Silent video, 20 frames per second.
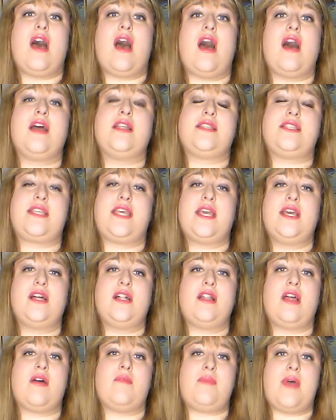
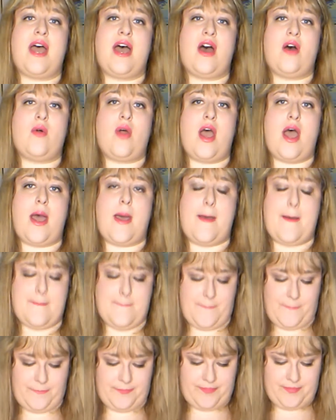until about,
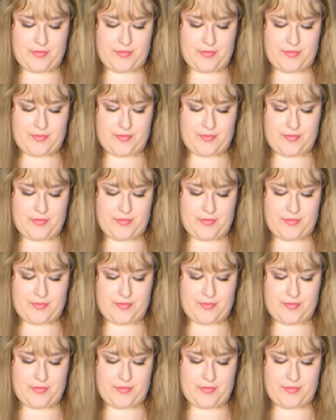um,